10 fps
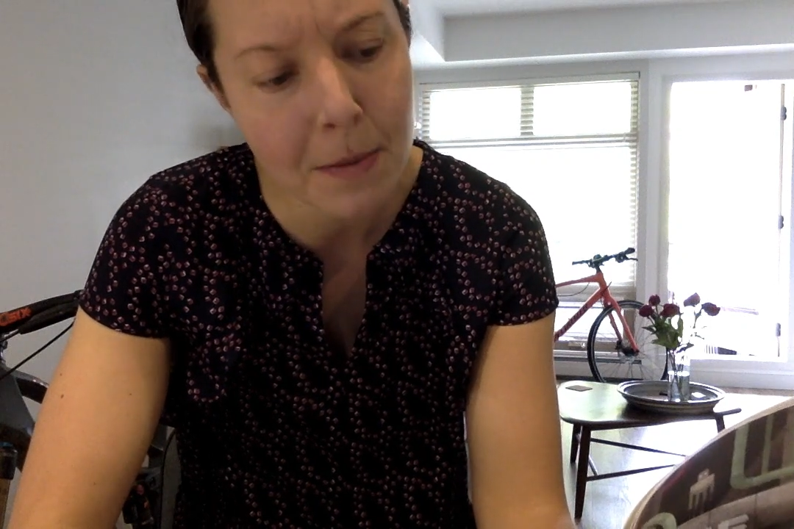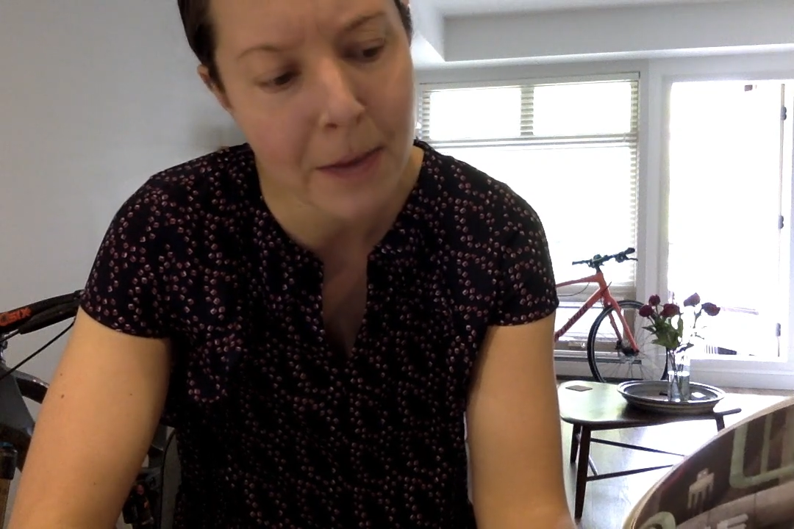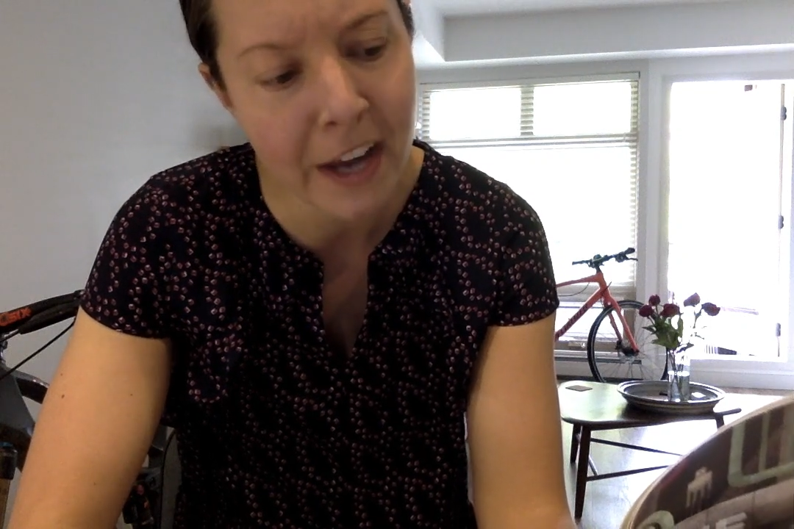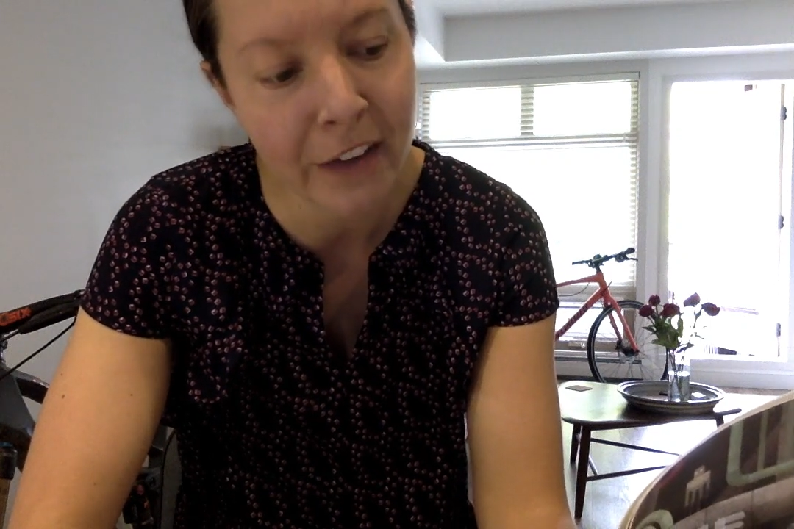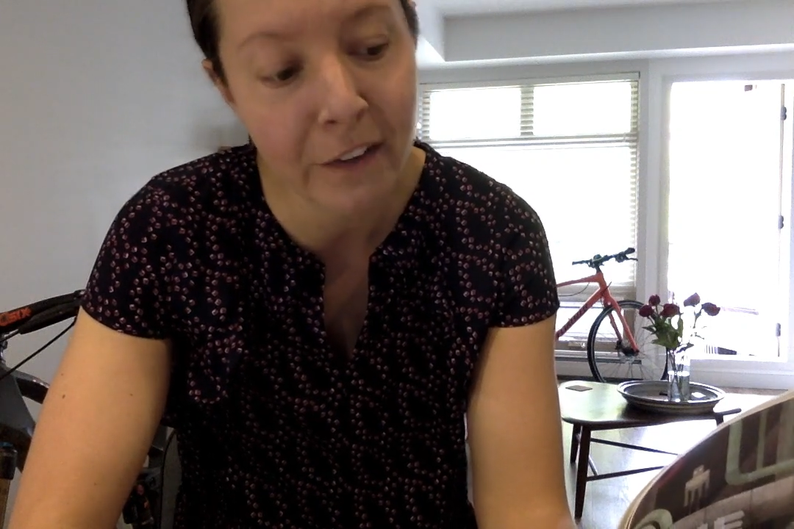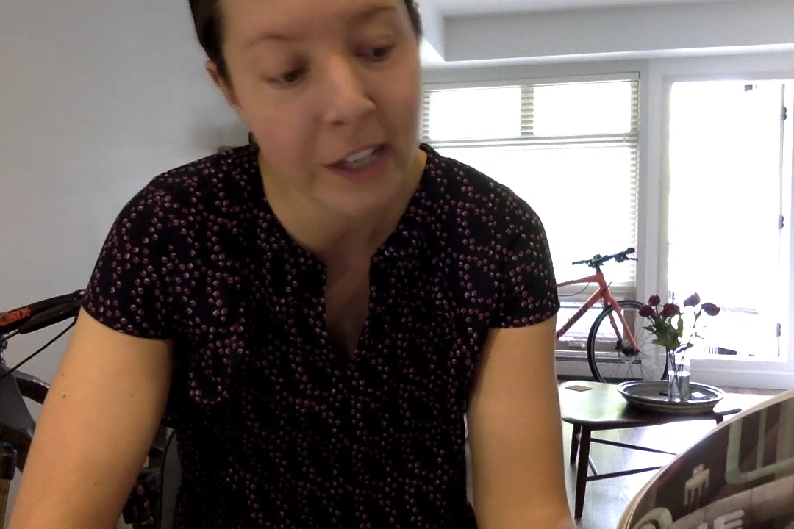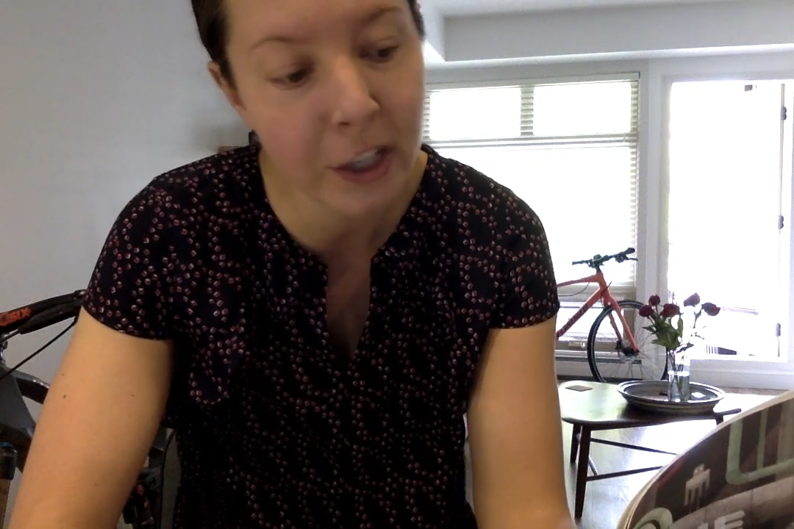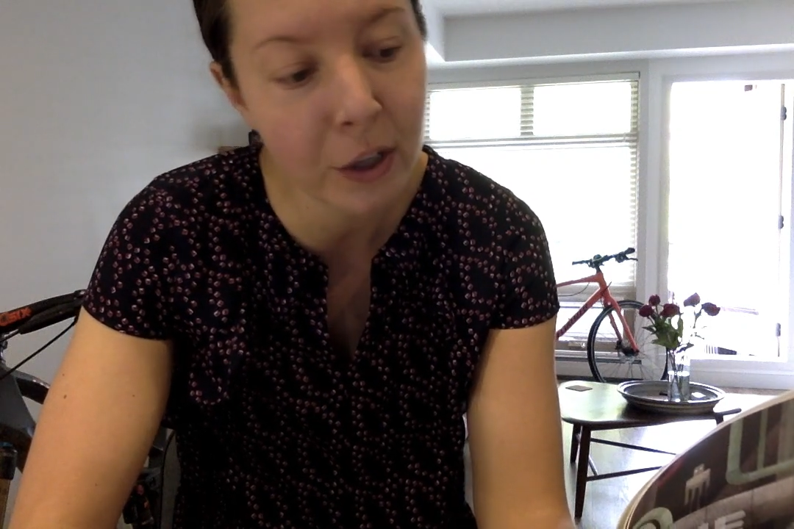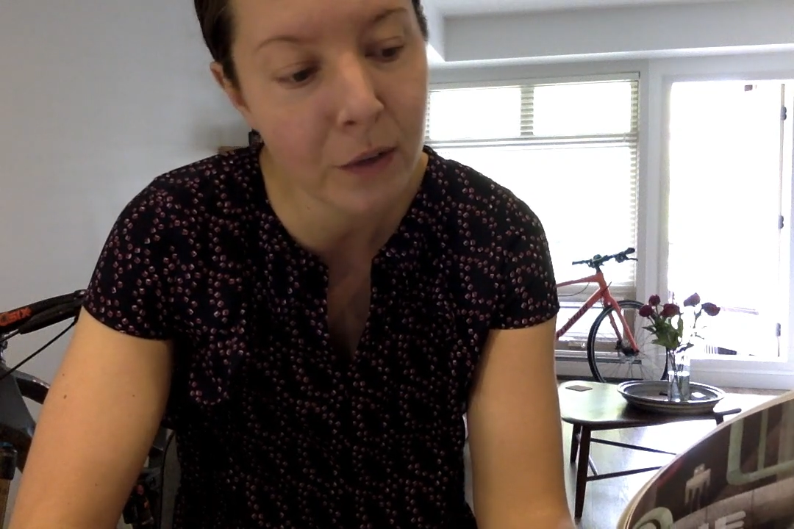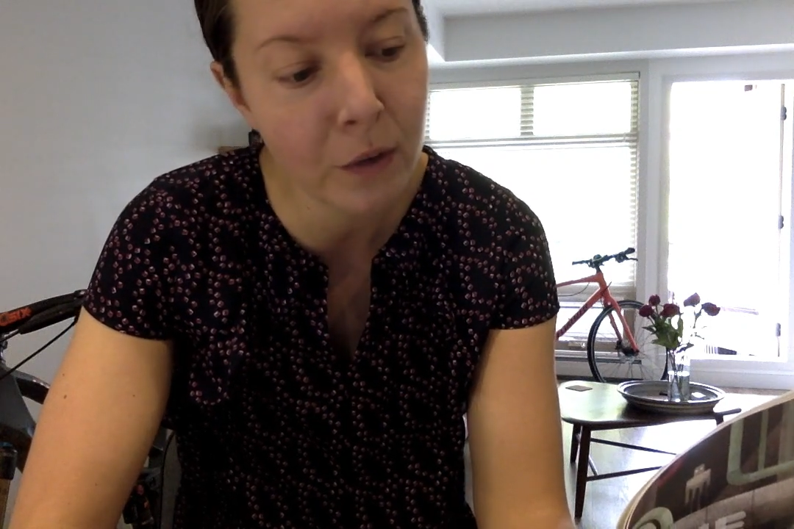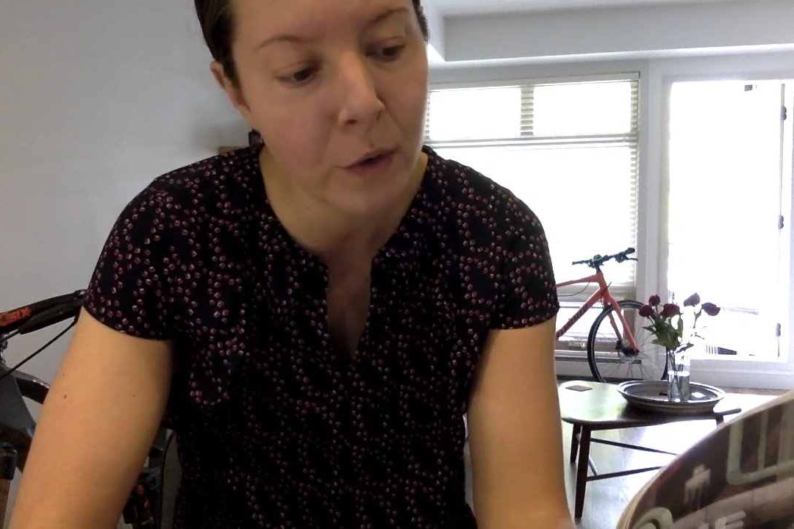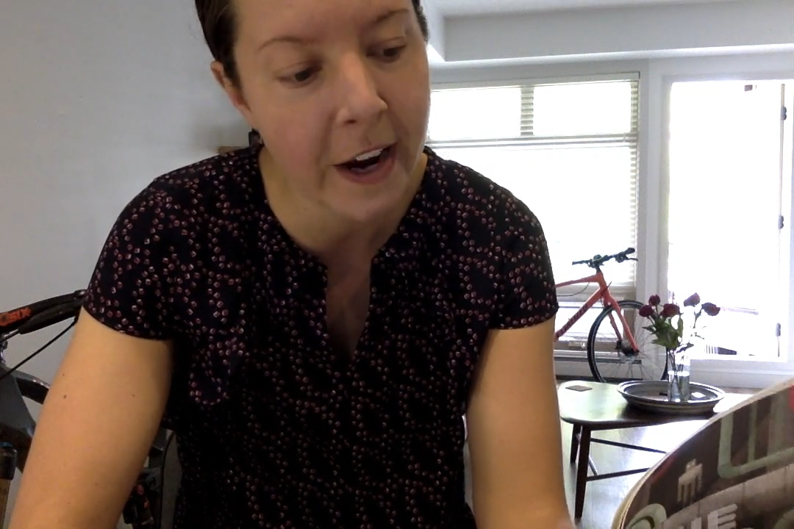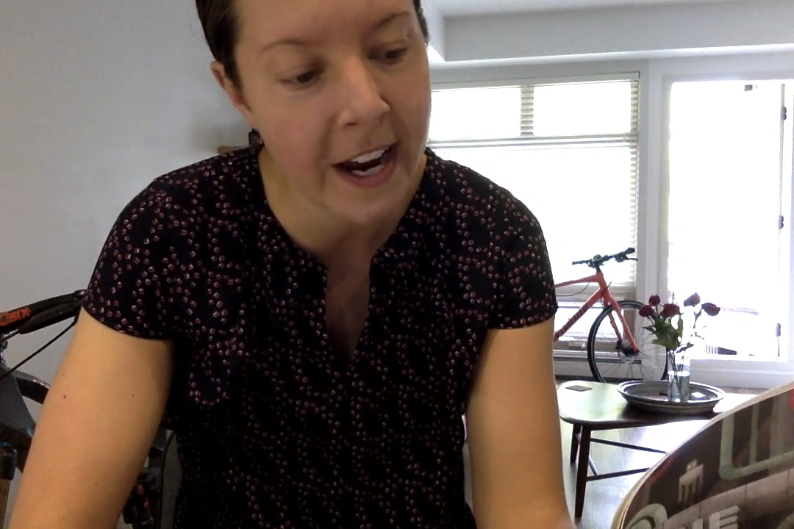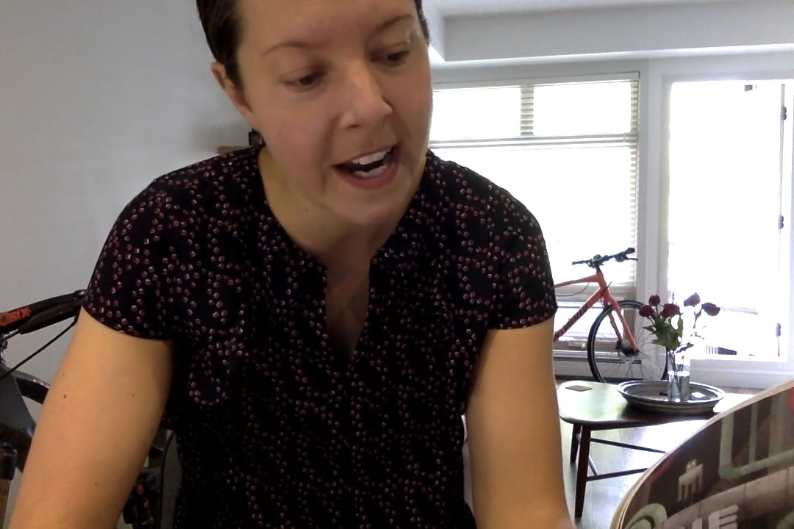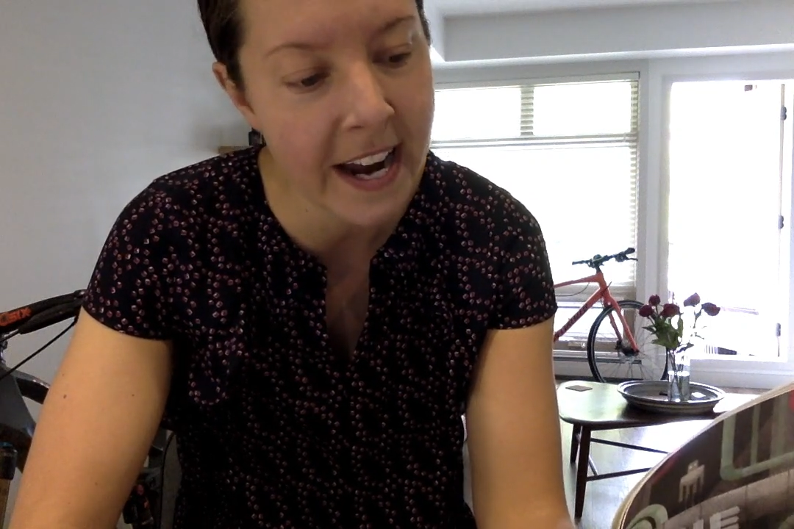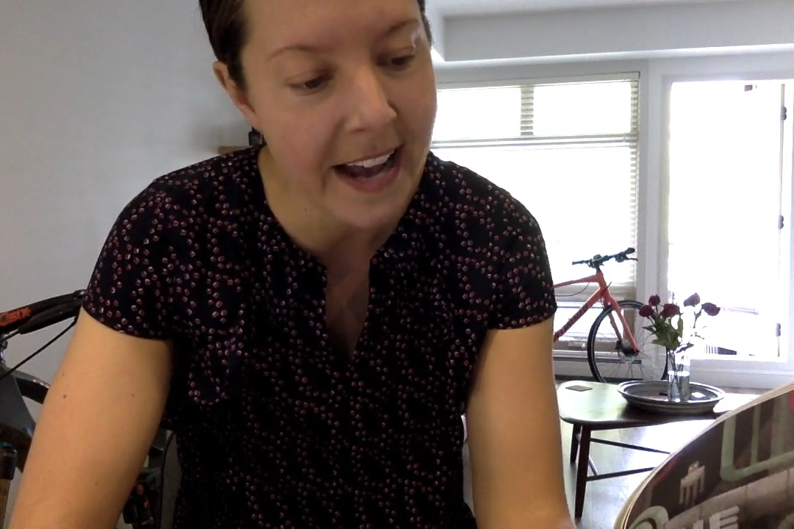by a flicker of gray